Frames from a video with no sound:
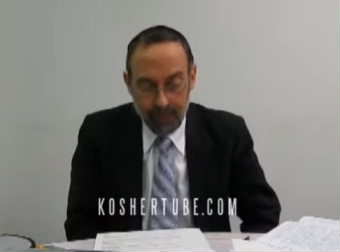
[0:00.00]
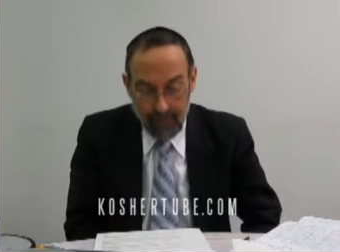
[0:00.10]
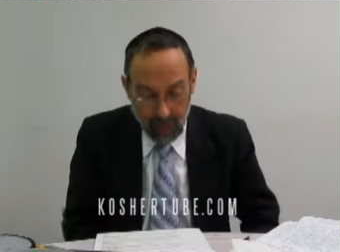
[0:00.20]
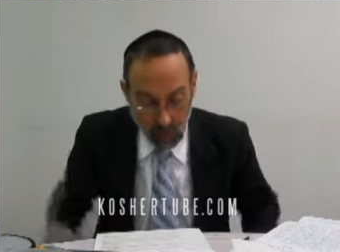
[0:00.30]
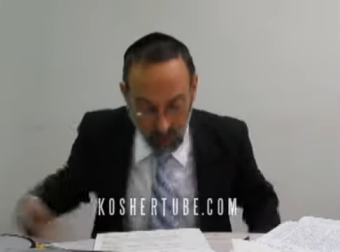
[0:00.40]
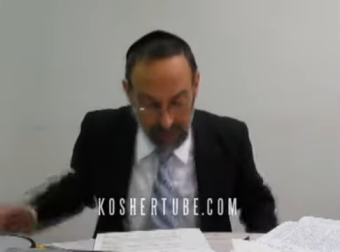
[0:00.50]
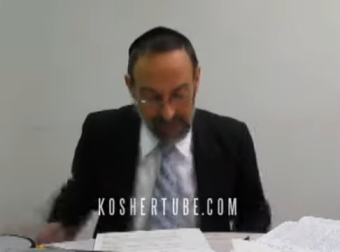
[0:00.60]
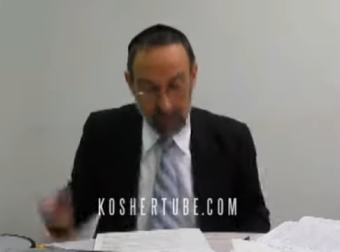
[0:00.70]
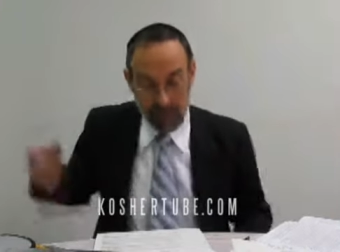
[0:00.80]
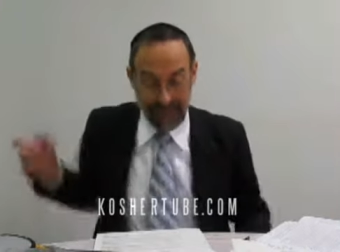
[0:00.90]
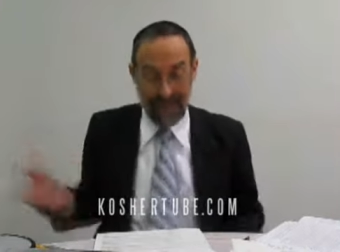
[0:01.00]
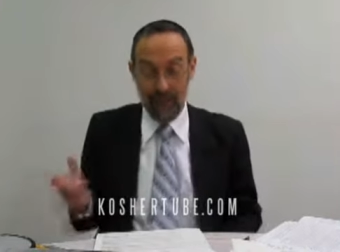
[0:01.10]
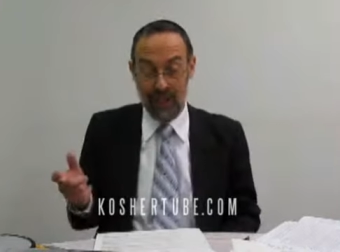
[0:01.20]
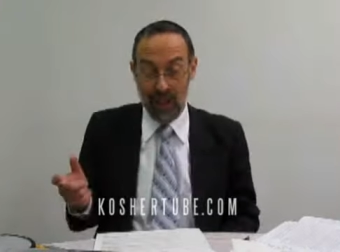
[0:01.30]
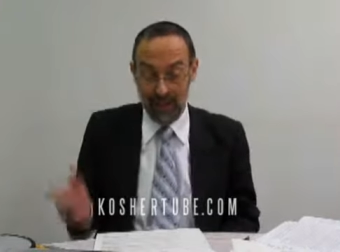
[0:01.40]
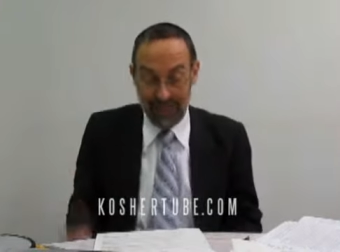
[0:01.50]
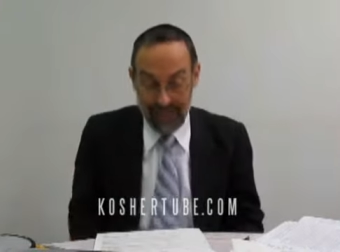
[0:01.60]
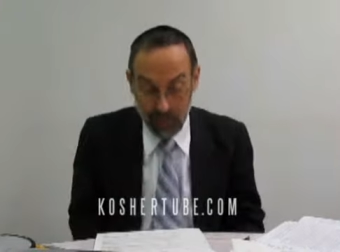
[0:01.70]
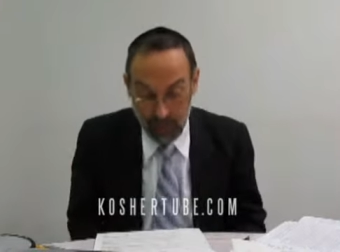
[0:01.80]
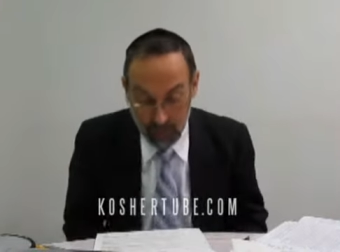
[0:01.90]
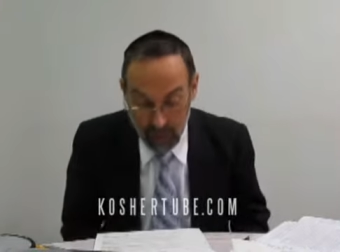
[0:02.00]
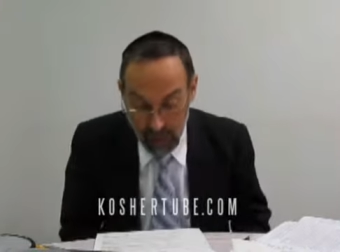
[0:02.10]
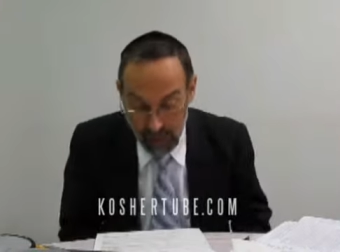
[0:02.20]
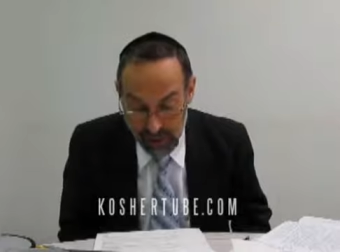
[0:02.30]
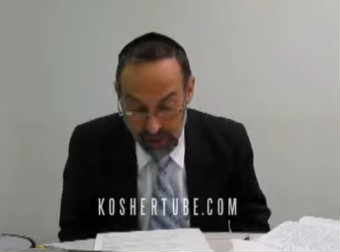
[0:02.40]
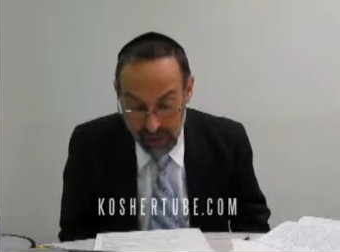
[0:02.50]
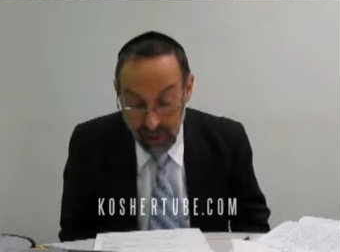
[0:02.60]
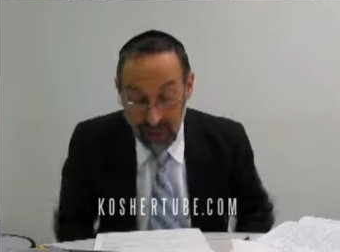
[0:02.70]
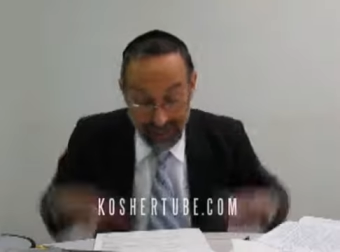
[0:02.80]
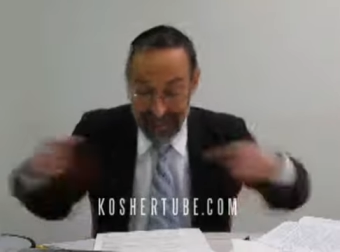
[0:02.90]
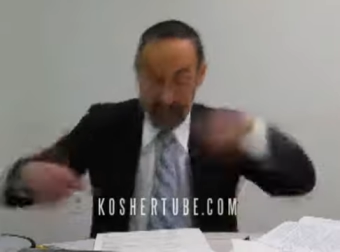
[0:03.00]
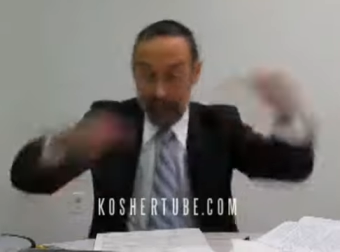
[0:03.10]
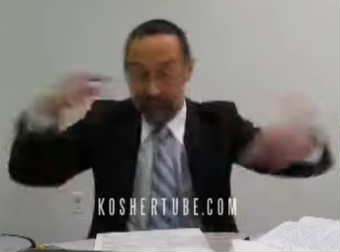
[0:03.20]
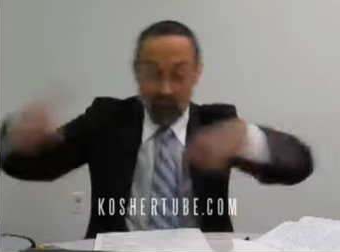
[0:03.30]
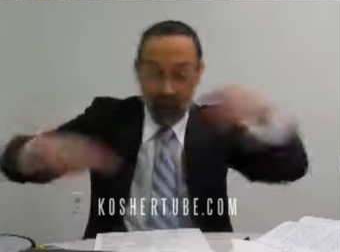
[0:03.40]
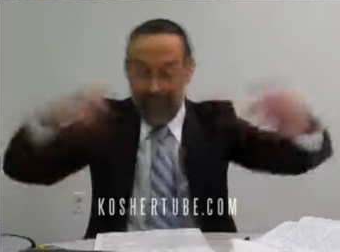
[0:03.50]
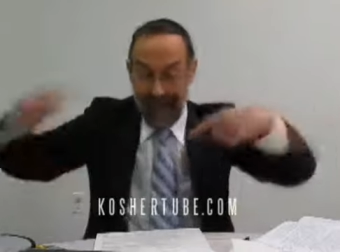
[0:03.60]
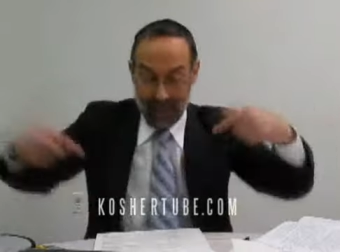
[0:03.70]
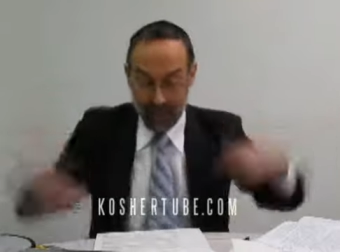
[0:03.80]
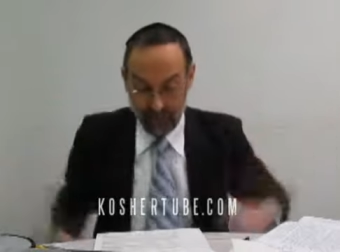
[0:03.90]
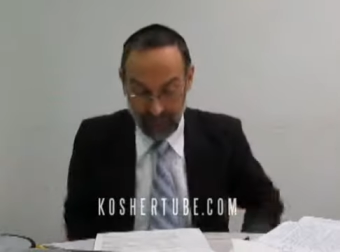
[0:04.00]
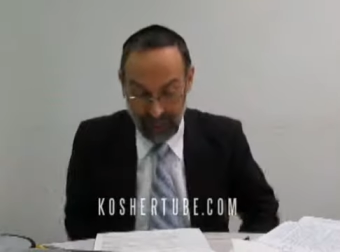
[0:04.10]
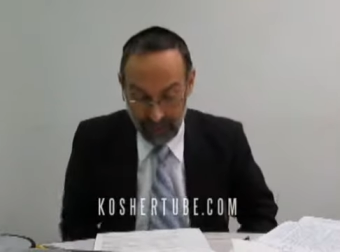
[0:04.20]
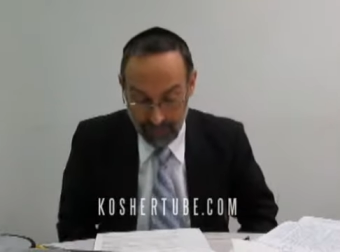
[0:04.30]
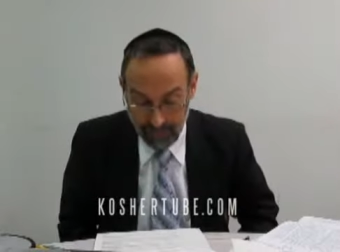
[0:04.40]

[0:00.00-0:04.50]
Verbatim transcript: And all this to bring down Binyamin together with the brothers. Again, before Yaakov would come.